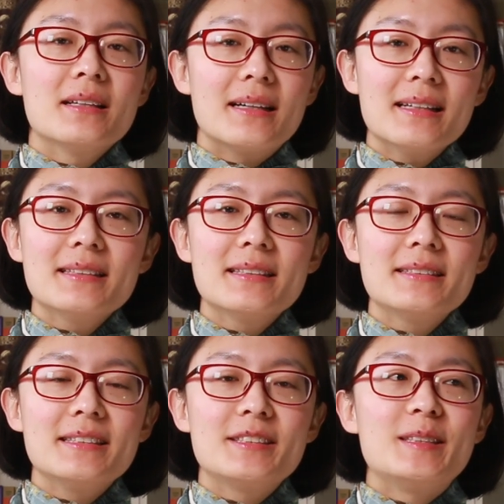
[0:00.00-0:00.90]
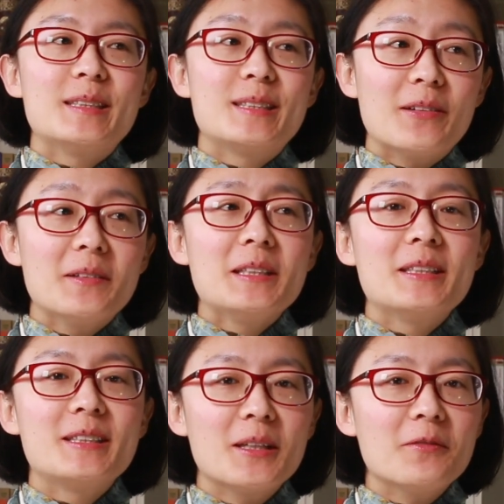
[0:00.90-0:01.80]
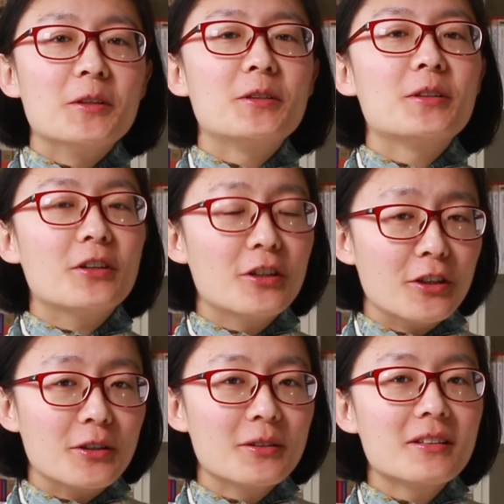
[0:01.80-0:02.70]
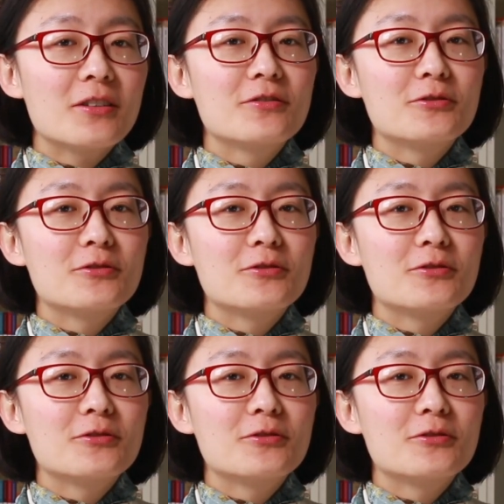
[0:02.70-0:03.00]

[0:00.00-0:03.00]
Titus is the 77th Earl of